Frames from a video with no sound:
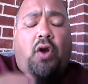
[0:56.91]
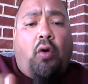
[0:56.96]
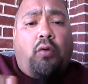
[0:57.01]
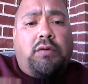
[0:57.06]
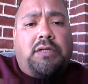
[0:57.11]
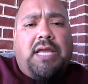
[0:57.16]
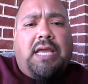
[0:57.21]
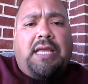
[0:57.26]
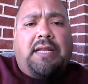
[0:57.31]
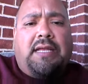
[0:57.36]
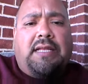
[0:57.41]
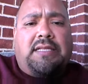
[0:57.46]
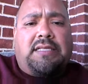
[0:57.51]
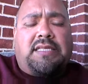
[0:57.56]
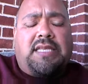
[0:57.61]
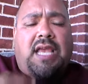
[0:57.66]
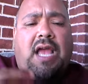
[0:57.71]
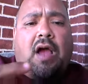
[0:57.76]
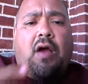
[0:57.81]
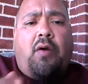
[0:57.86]
own data and
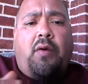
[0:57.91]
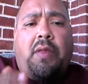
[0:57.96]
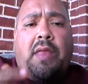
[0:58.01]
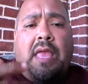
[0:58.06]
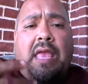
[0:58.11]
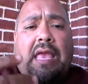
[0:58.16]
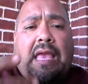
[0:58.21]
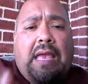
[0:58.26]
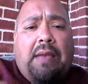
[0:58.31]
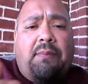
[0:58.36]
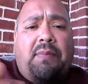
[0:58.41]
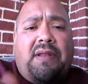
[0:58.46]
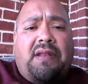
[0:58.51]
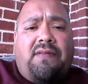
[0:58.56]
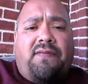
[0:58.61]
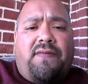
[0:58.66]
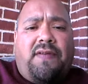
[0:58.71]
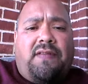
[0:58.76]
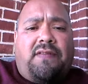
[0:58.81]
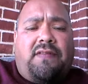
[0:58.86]
see how it
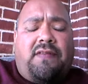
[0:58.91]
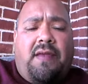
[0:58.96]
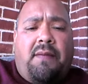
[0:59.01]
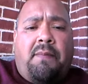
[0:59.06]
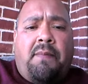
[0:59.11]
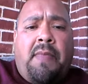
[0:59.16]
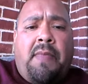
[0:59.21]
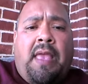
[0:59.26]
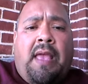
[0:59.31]
benefits them.